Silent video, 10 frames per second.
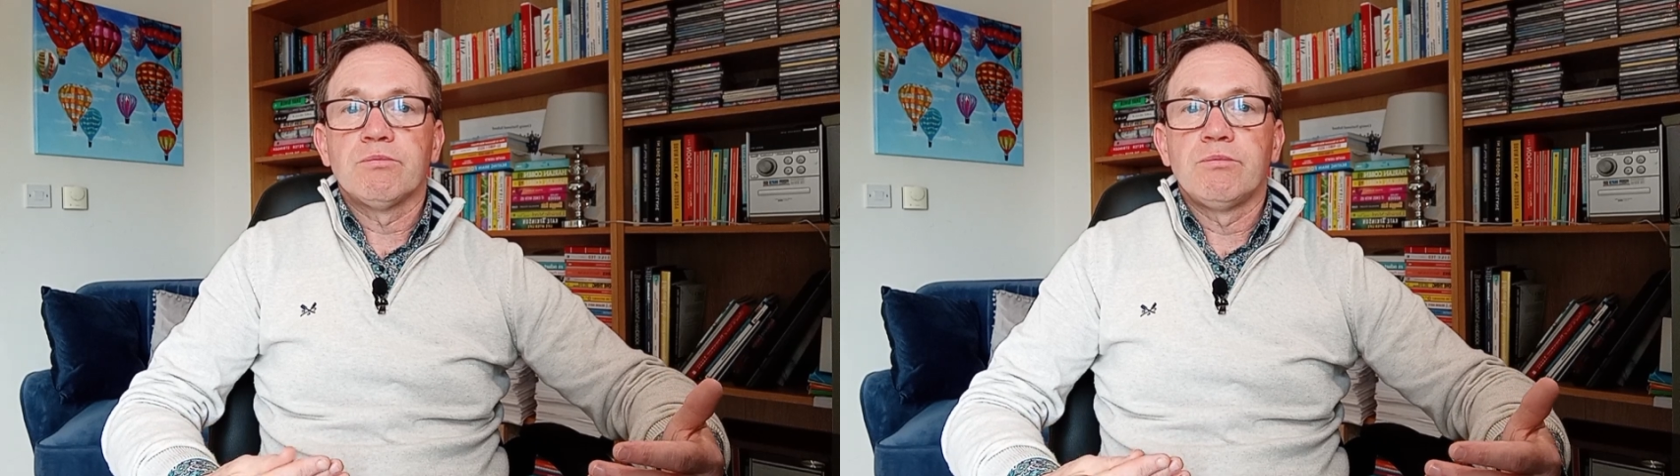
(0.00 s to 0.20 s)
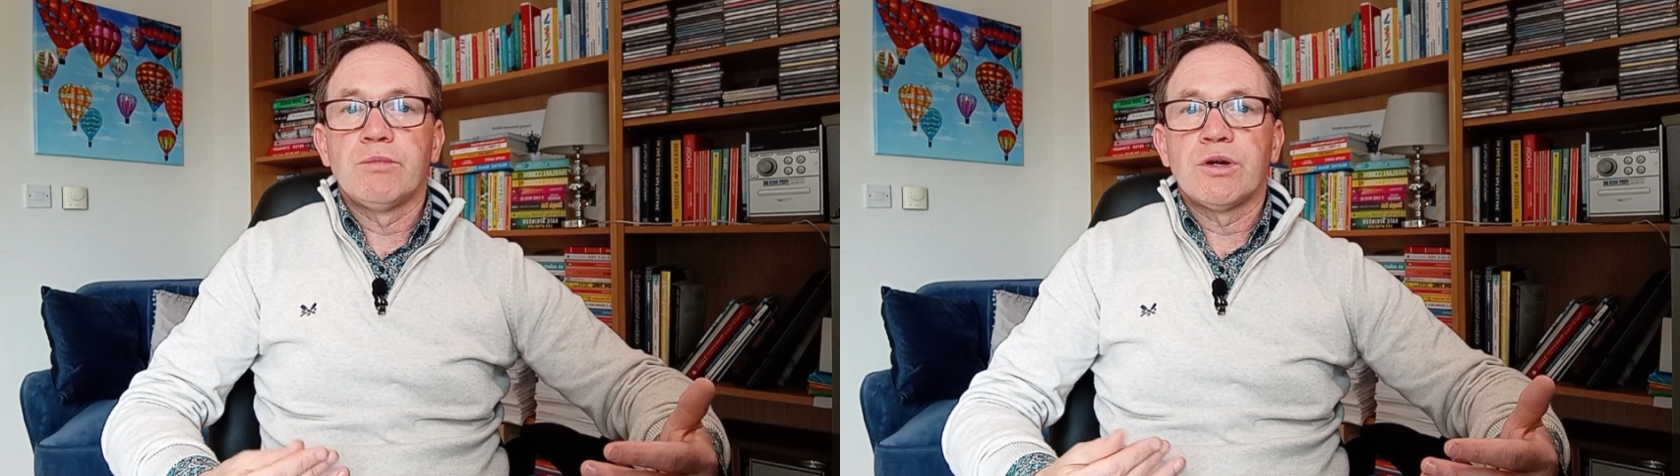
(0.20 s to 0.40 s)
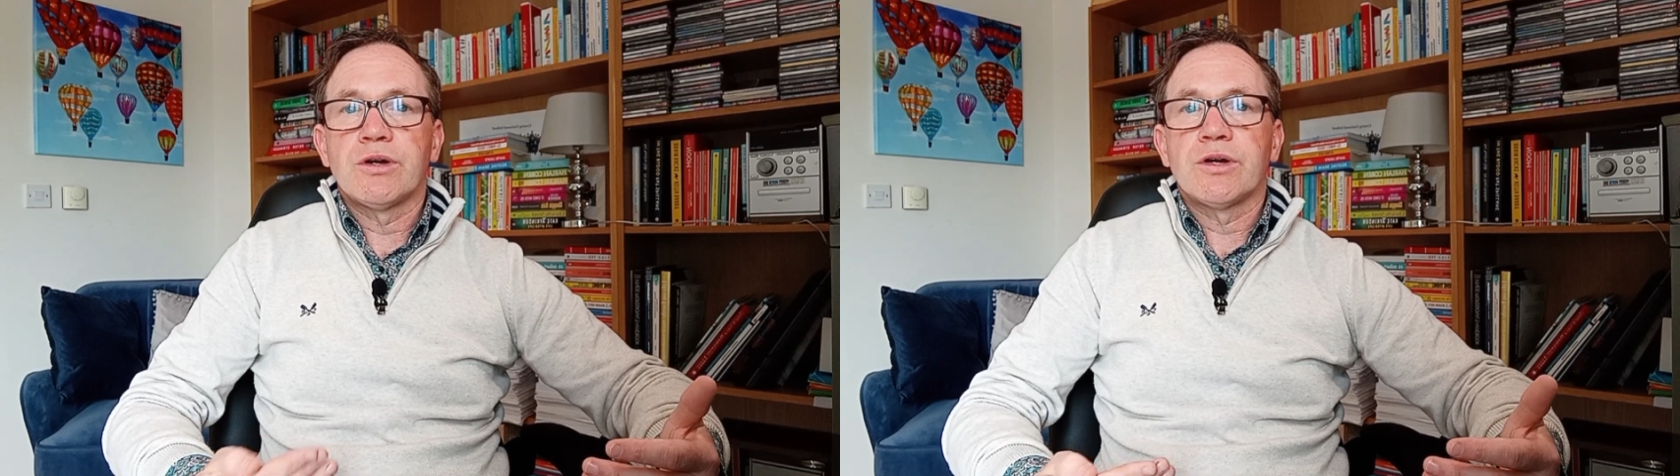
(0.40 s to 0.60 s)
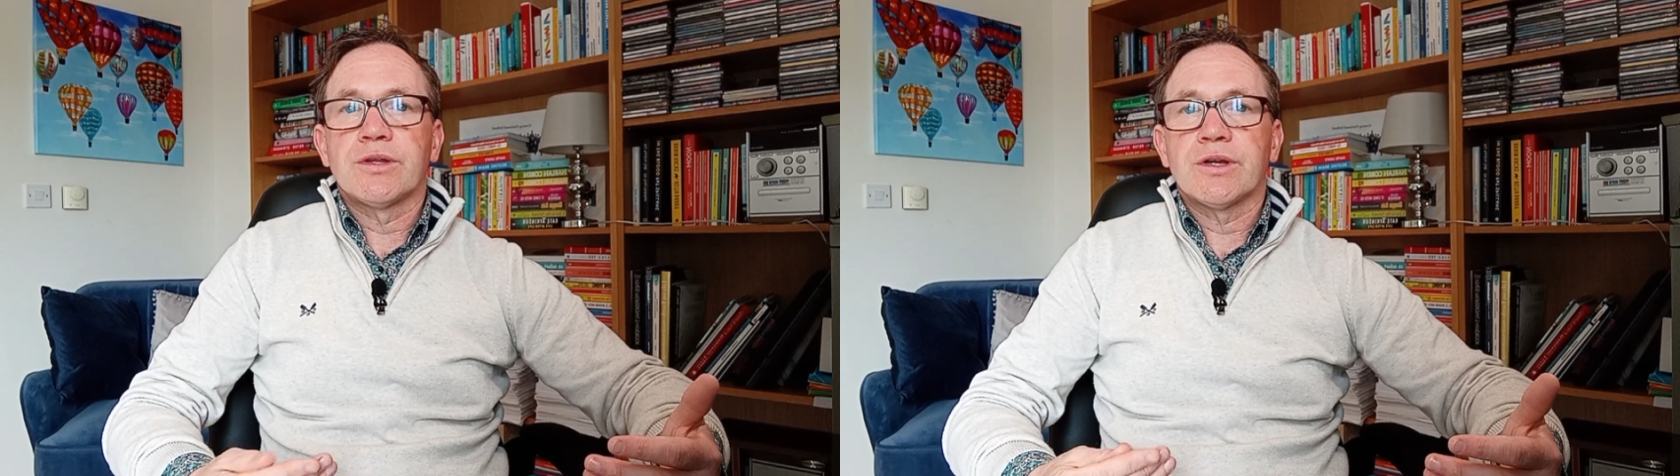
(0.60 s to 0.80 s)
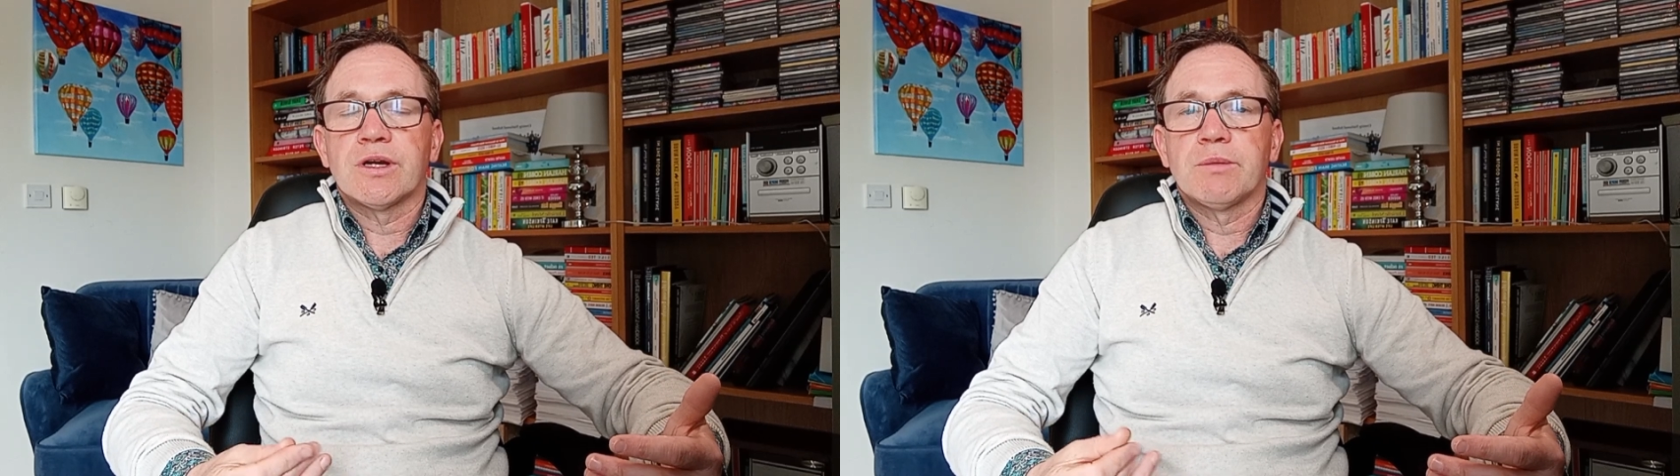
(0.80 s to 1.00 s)
mirror
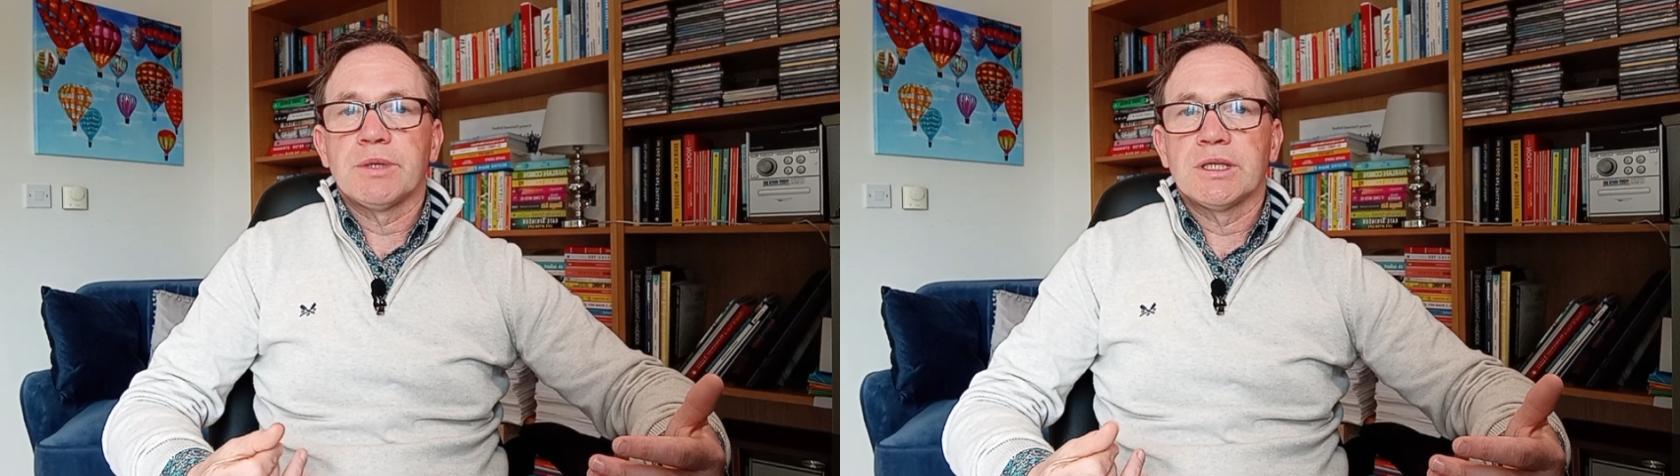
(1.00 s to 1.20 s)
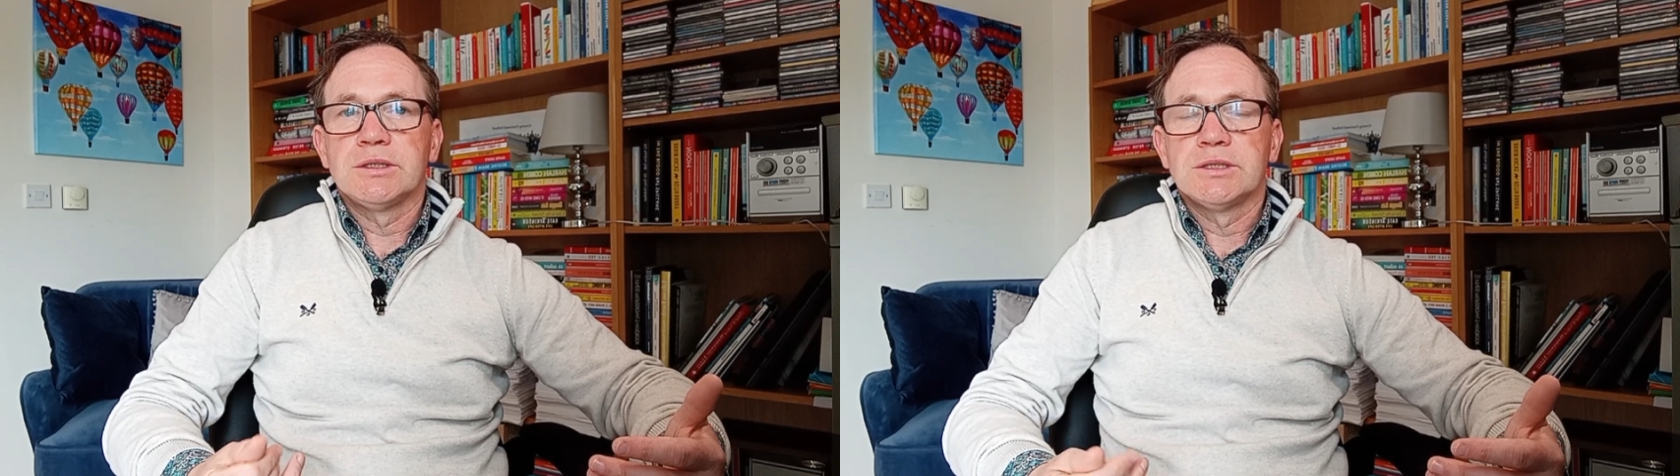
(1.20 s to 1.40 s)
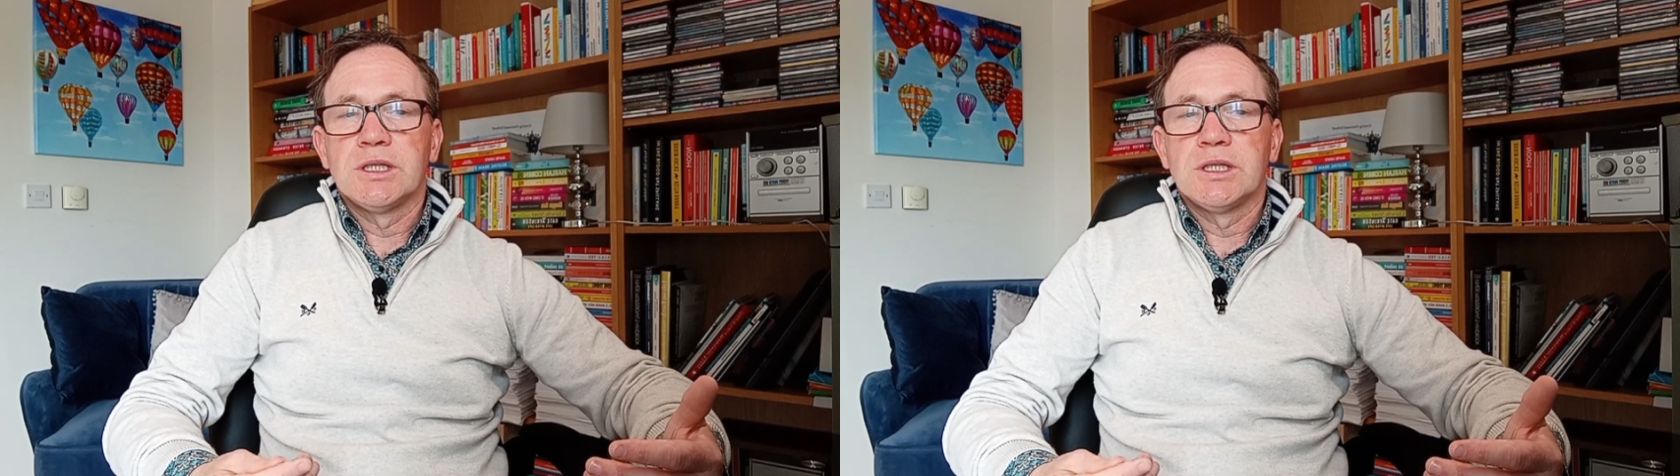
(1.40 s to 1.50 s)
therapy.